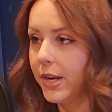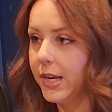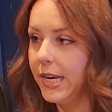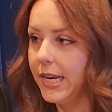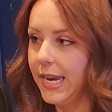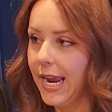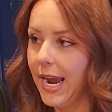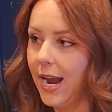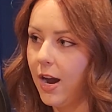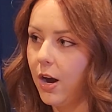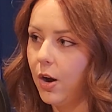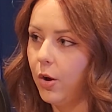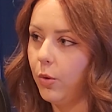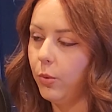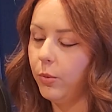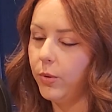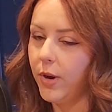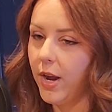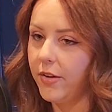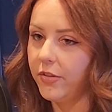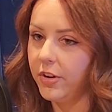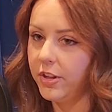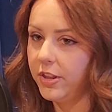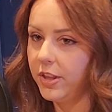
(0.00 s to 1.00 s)
But now
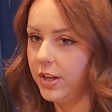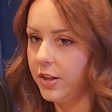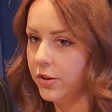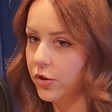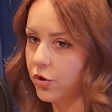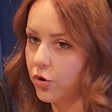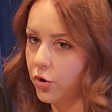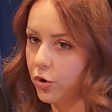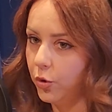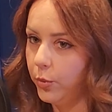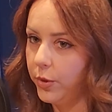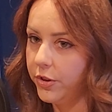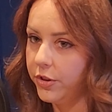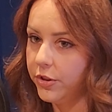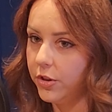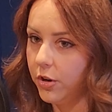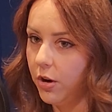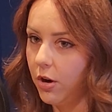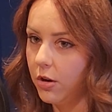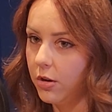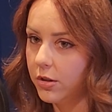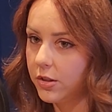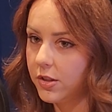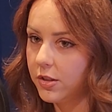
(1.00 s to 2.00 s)
everything is Girl with the
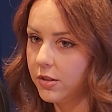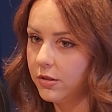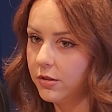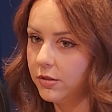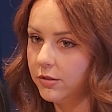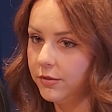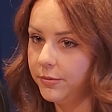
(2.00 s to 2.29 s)
Dogs.